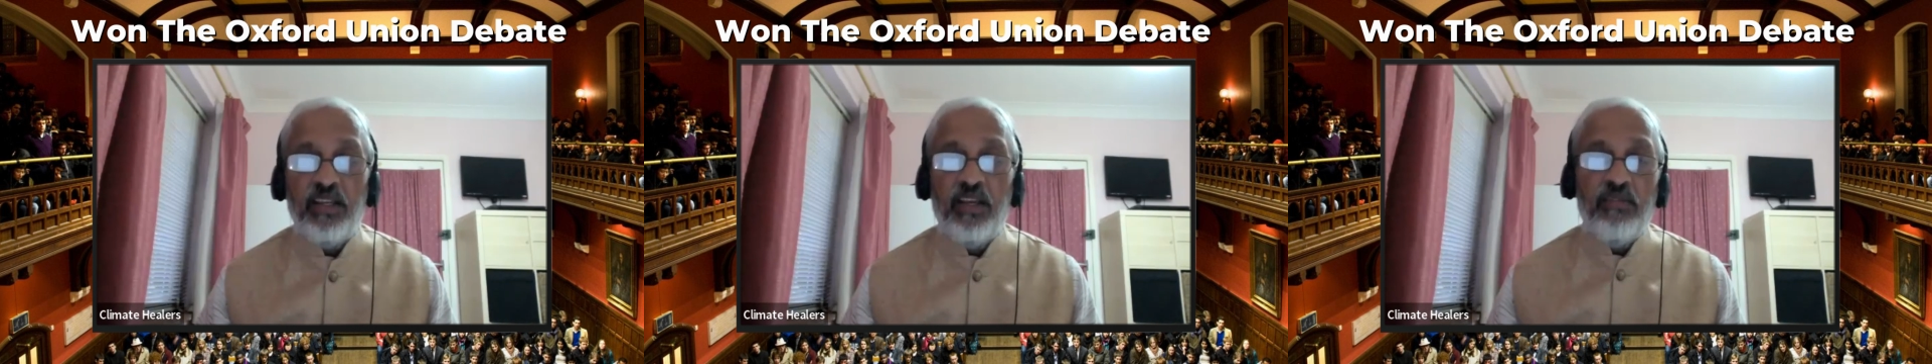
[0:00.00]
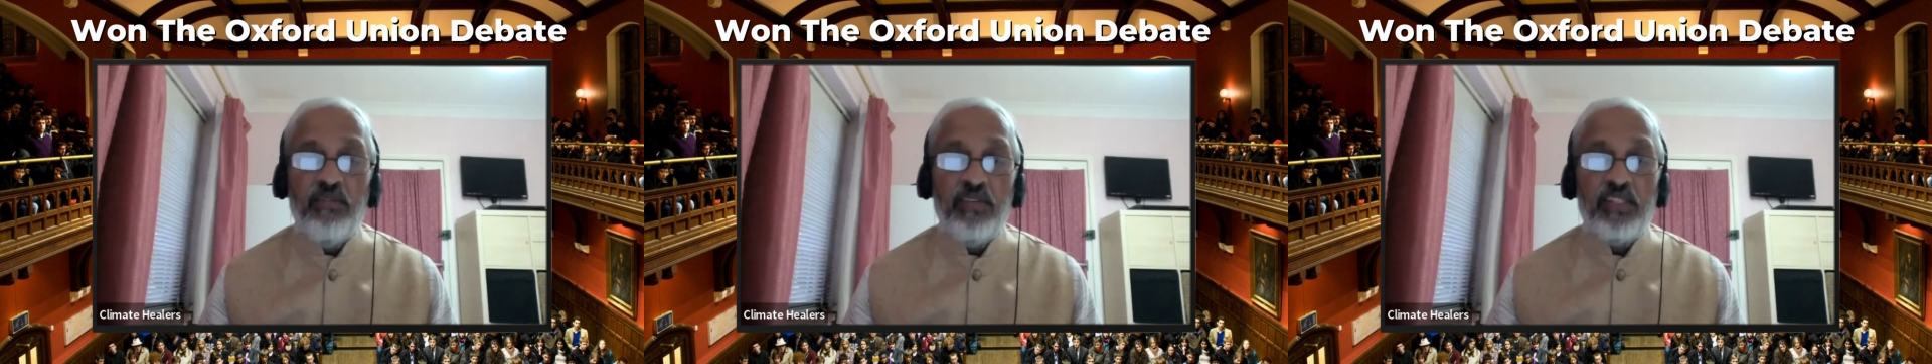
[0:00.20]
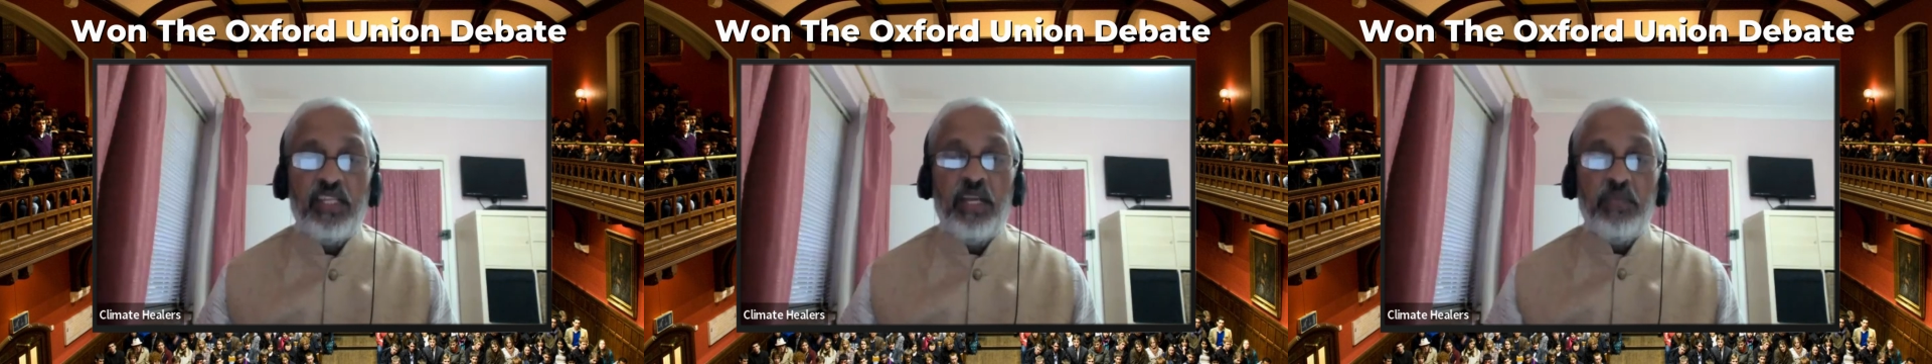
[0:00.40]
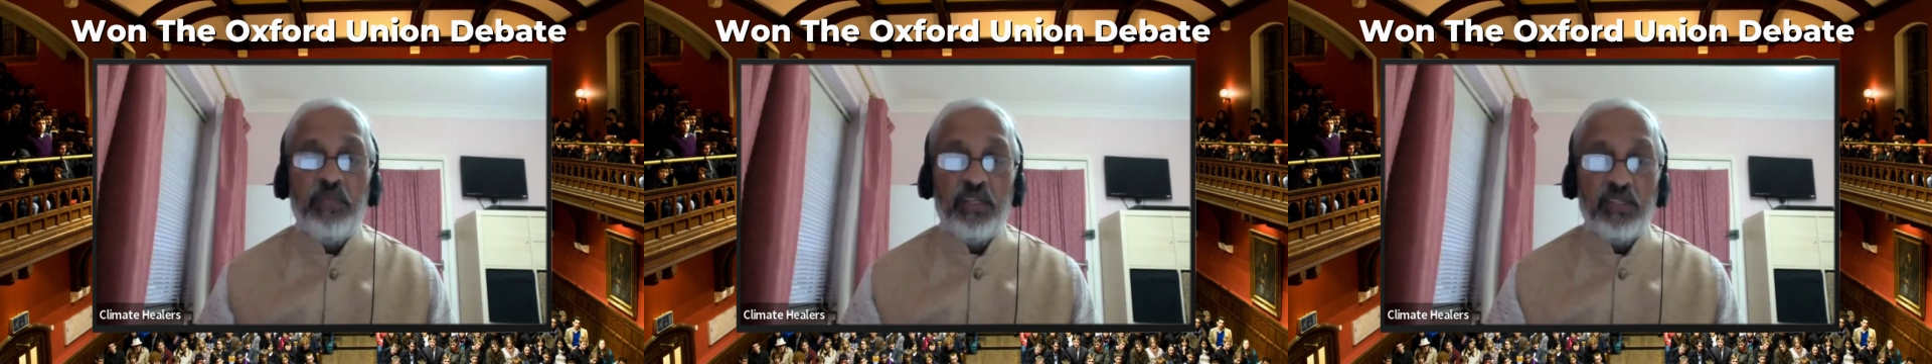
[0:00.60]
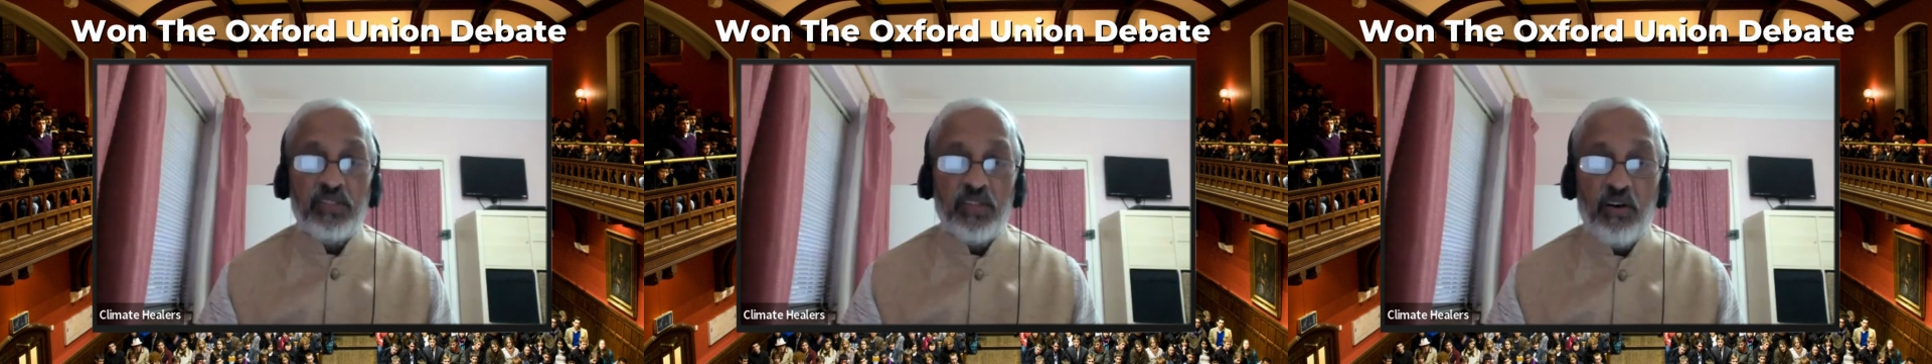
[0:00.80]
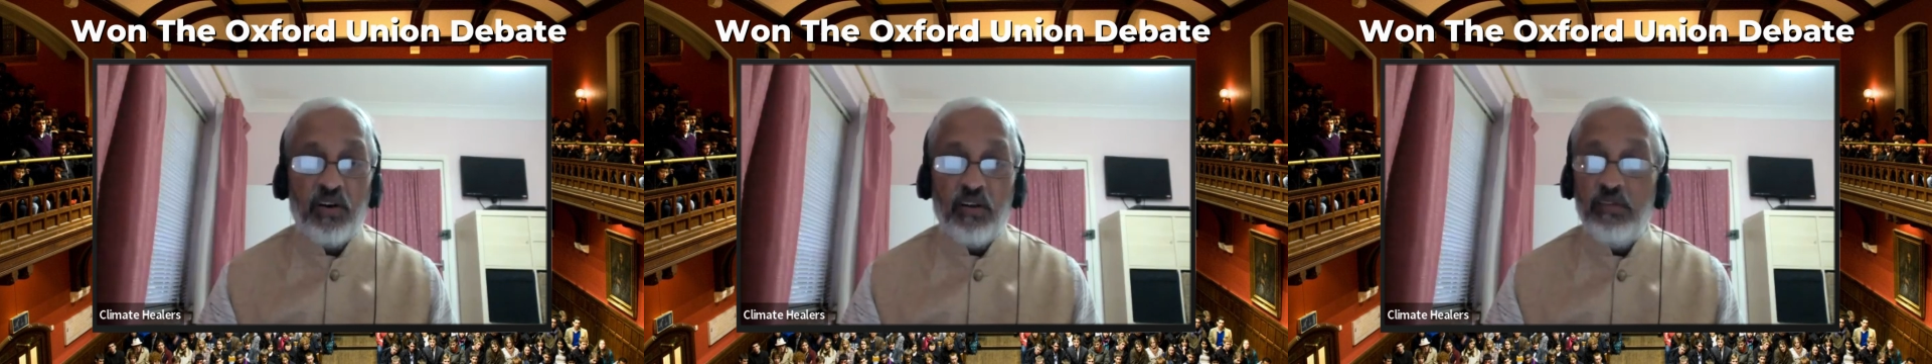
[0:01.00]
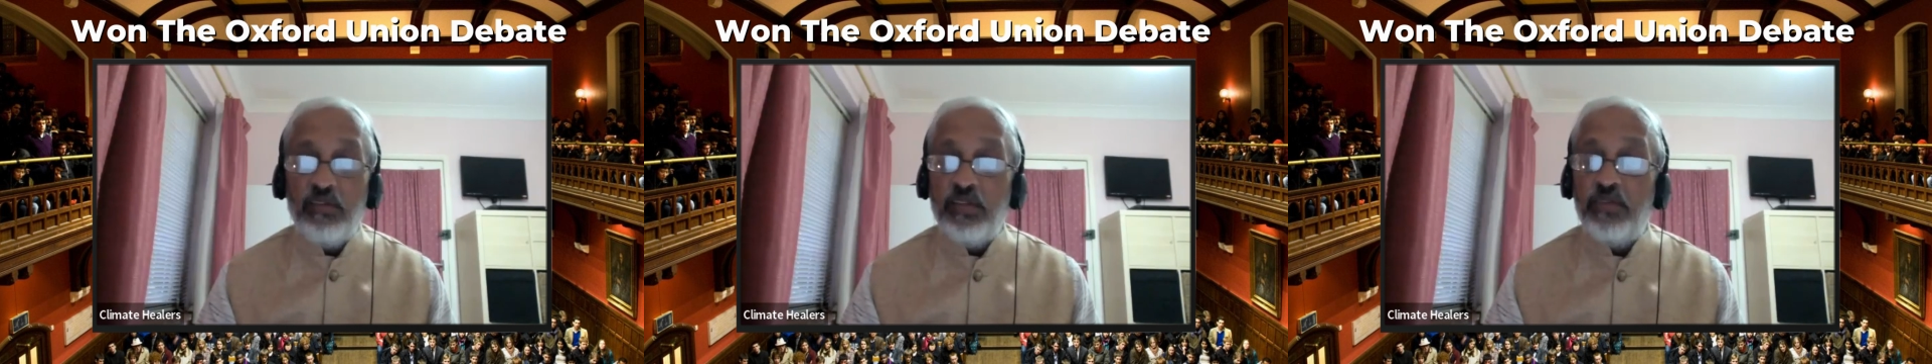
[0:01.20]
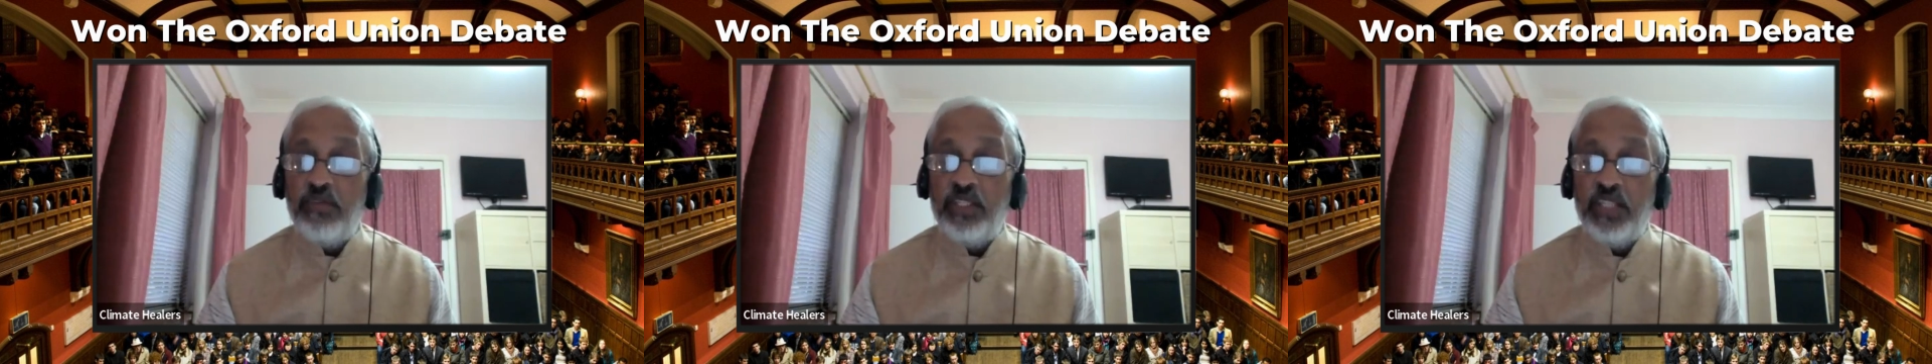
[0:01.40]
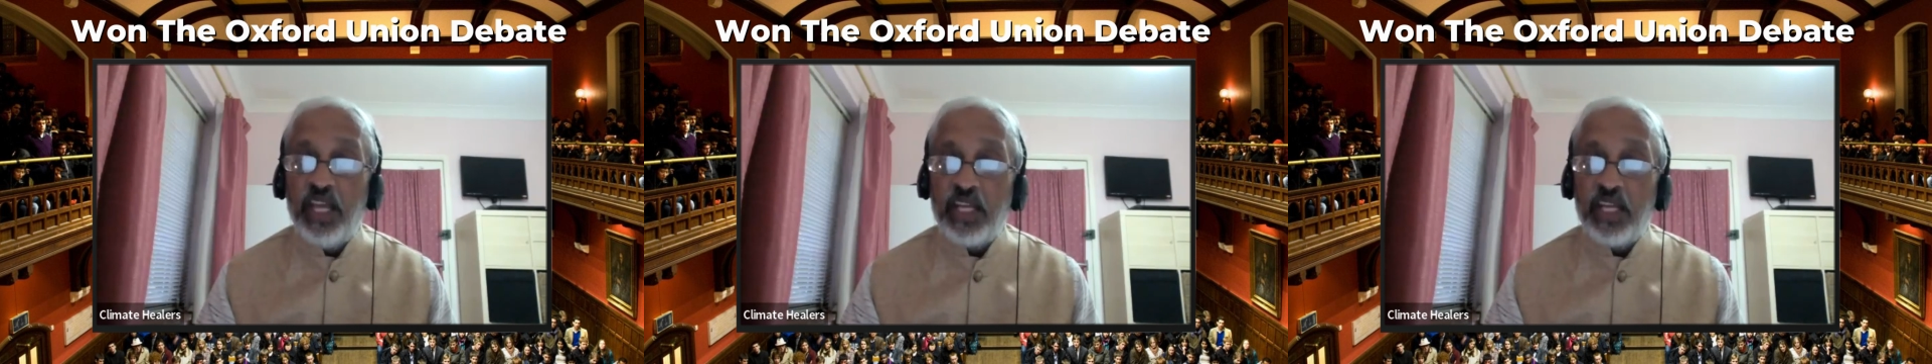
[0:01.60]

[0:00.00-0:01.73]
which can be resolved when the